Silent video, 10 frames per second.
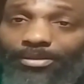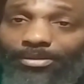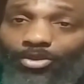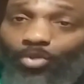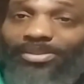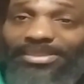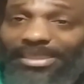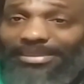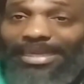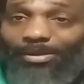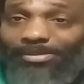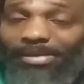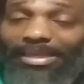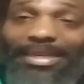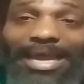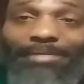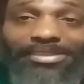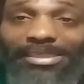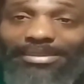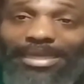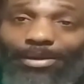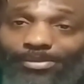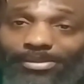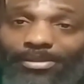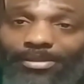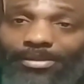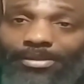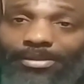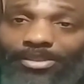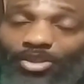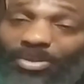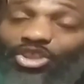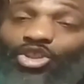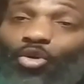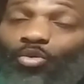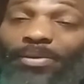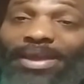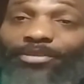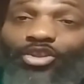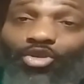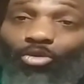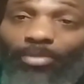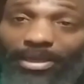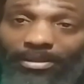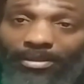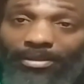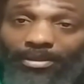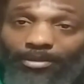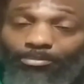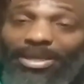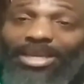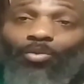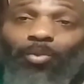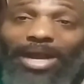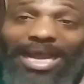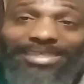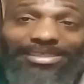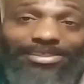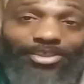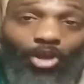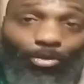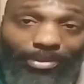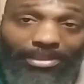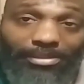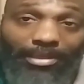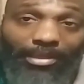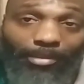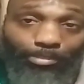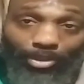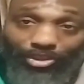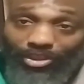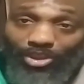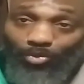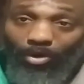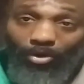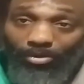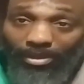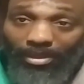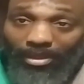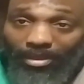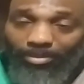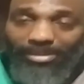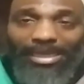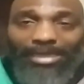Do sit-downs, man, live sit-downs. So we doing what we have to do, man. Being wise as serpents, pushing this word, but yet